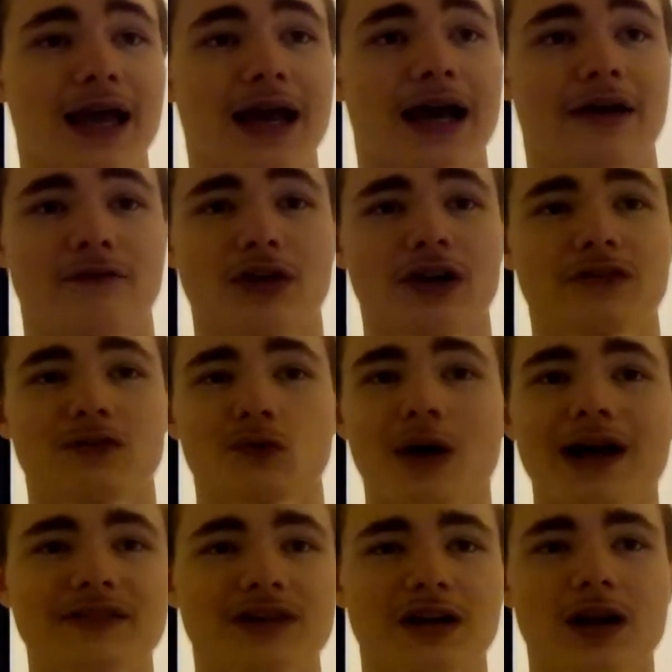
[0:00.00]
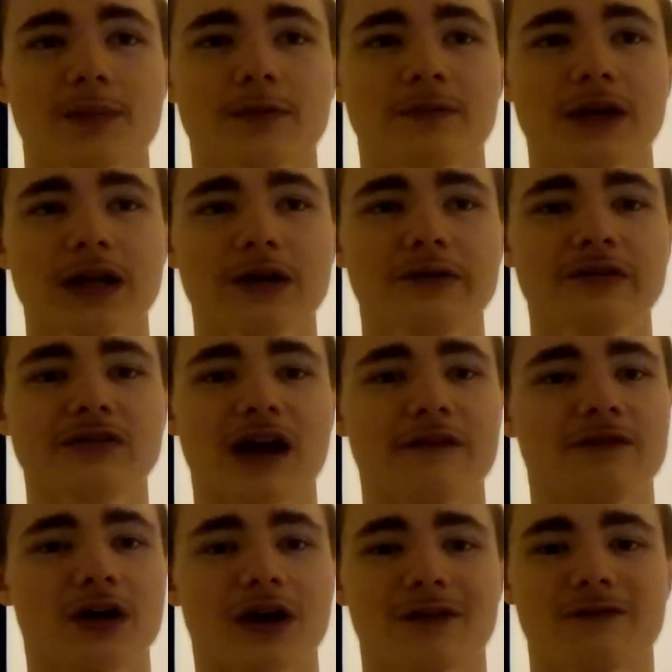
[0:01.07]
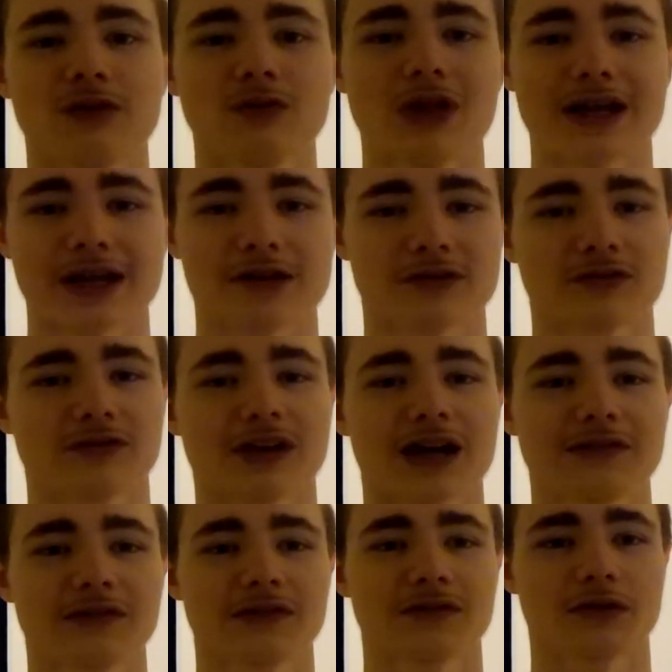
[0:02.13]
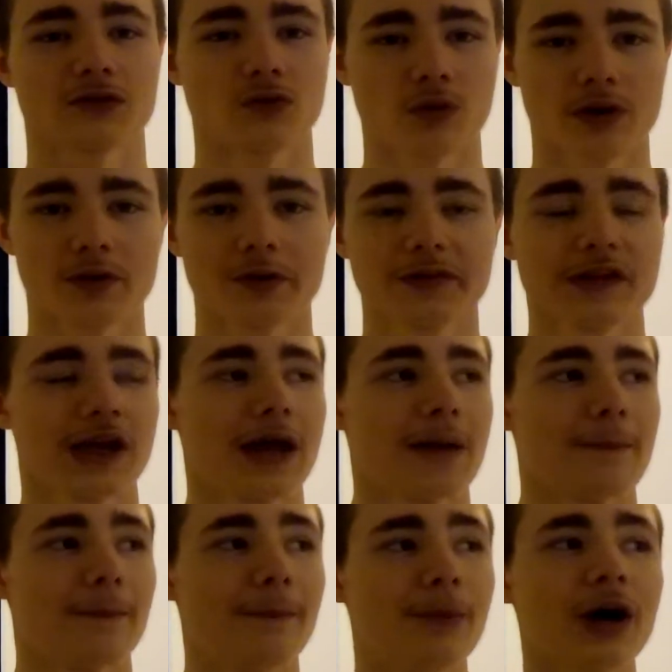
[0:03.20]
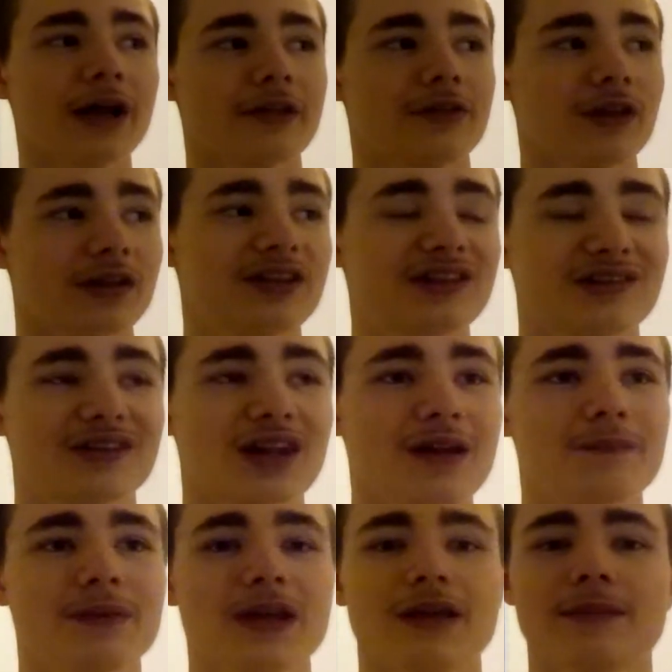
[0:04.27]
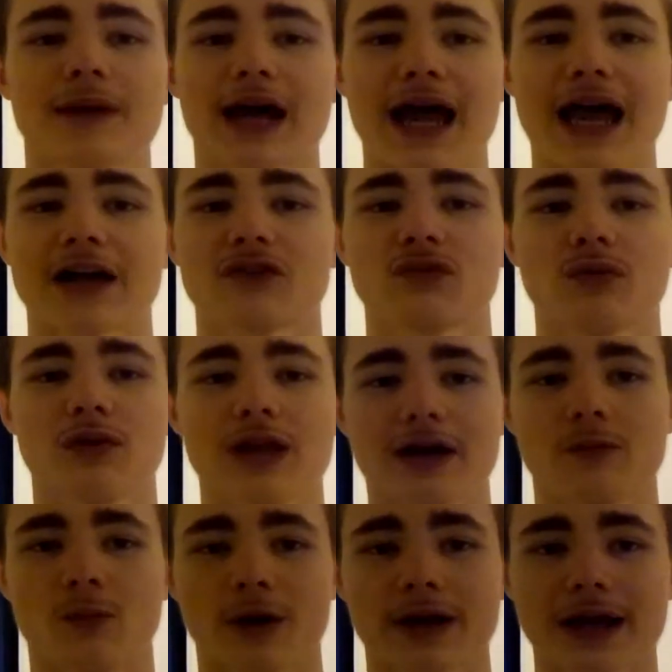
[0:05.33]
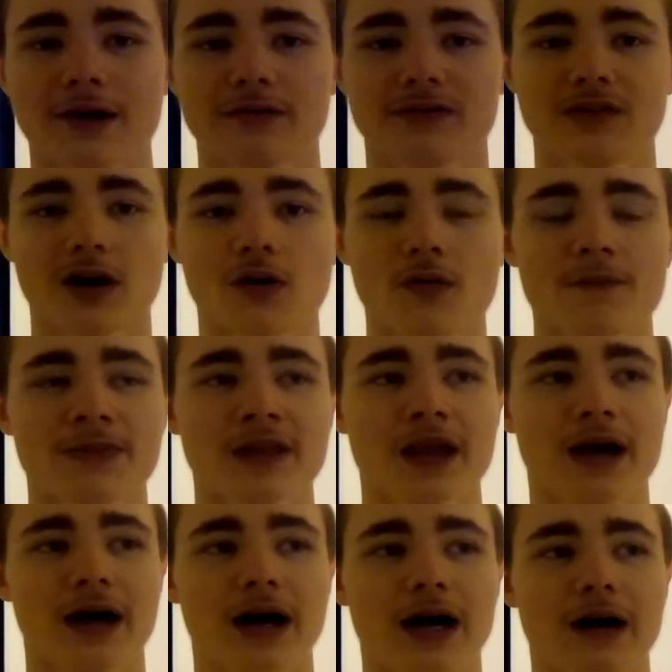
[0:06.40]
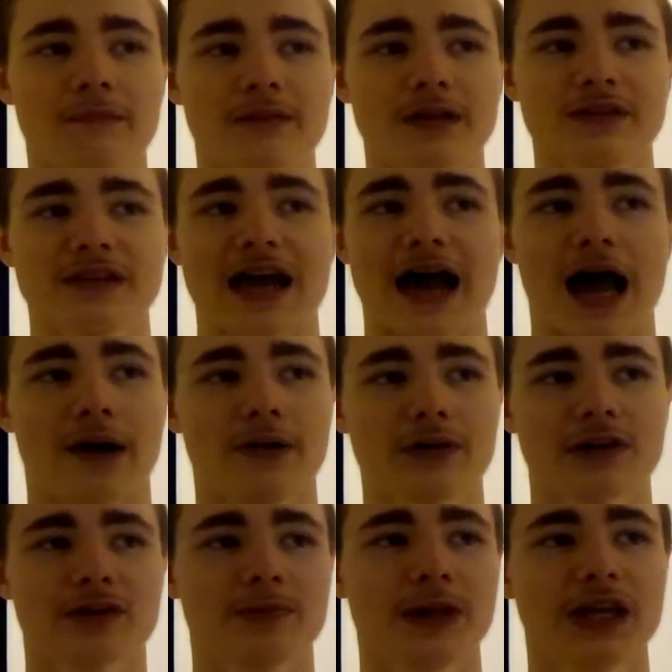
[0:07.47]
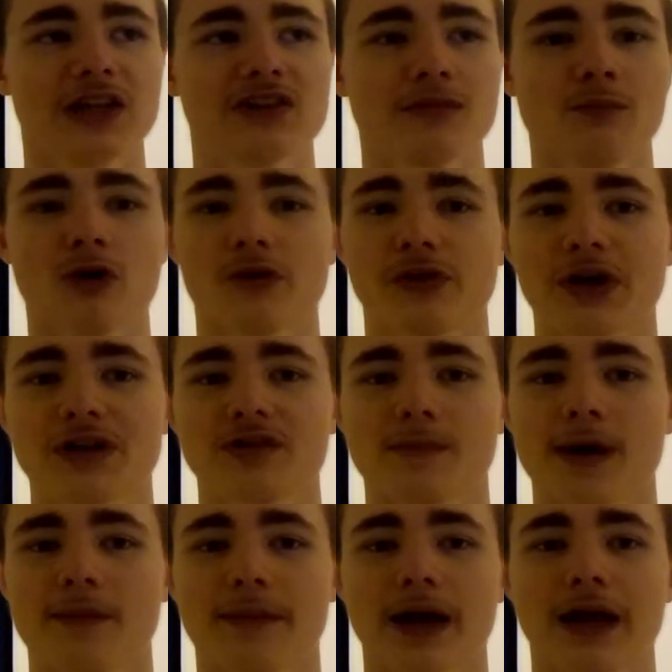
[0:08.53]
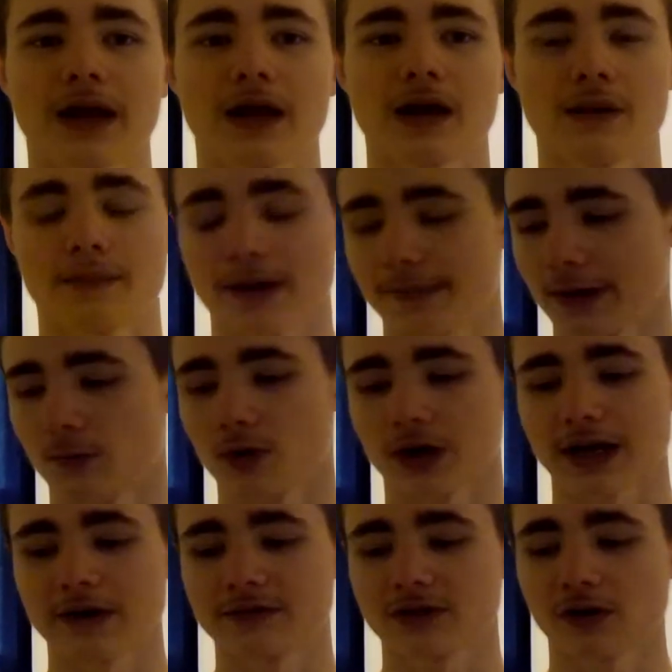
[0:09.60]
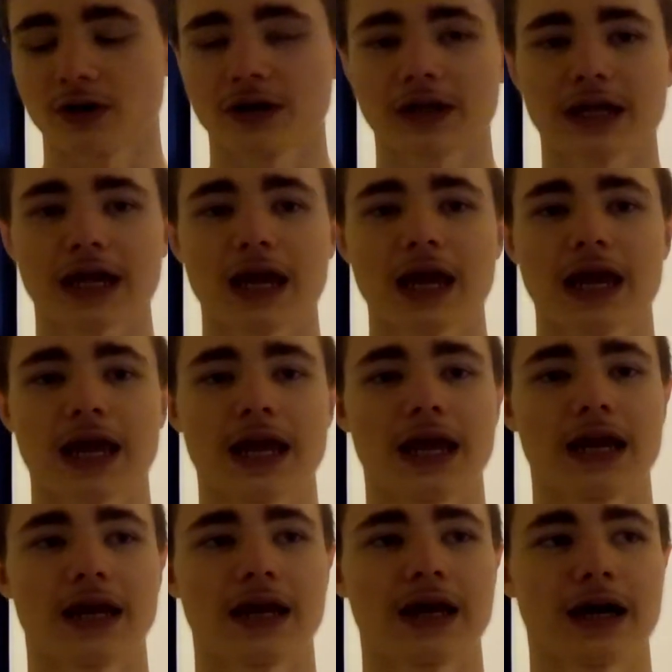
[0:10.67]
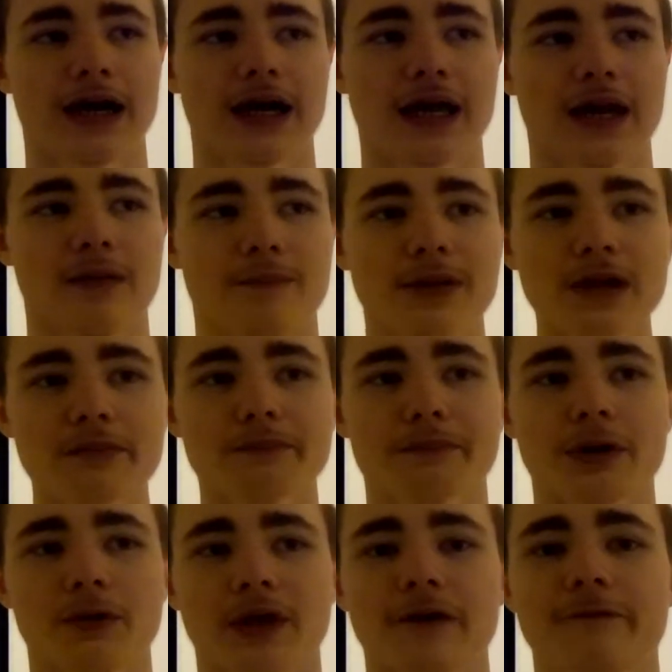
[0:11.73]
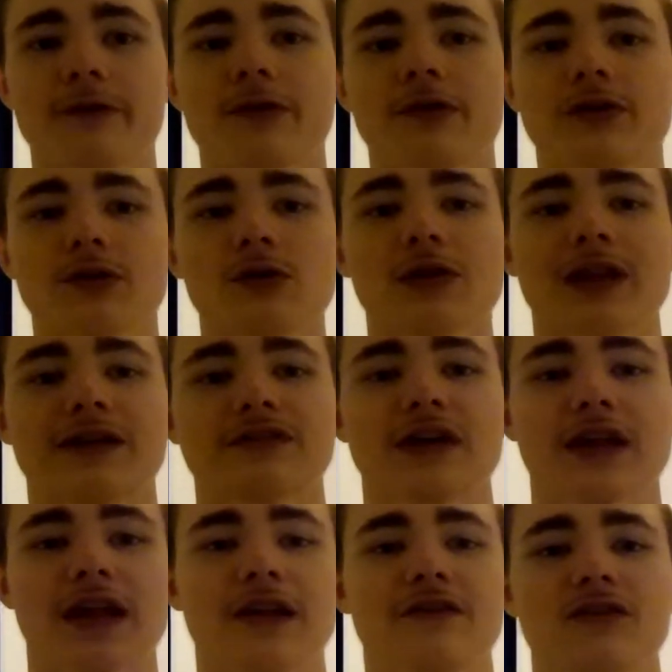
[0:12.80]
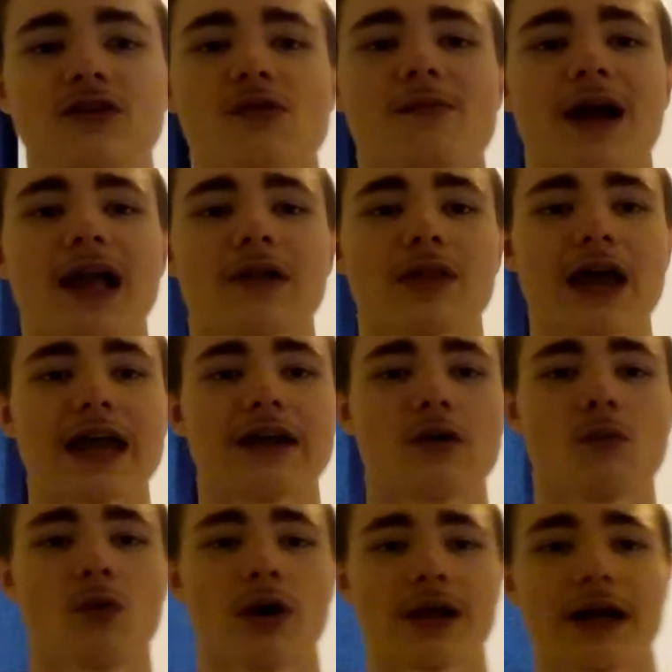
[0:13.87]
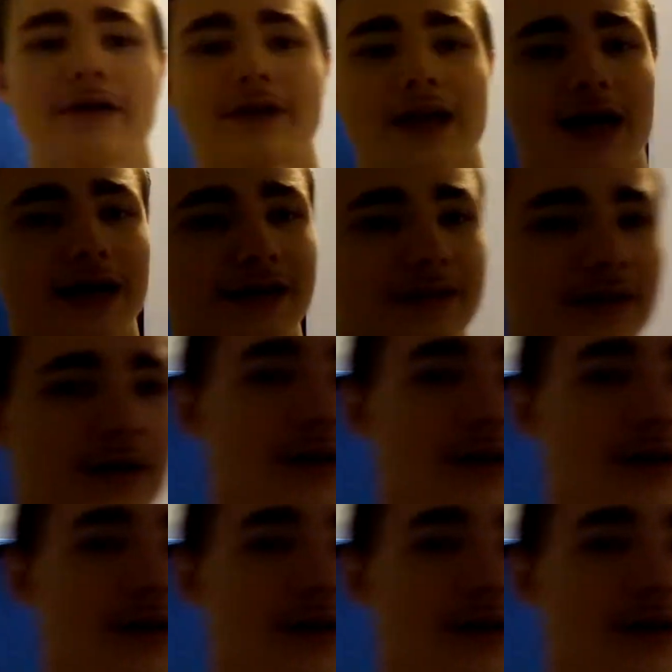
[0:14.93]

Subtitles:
I've done squats in a couple videos, I've done a few leg exercises, tutorials, but this is going to be my actual leg workout. So, yeah, I'll explain some more things about my workouts currently in a bit, but without further ado, let's get into my leg workout, guys.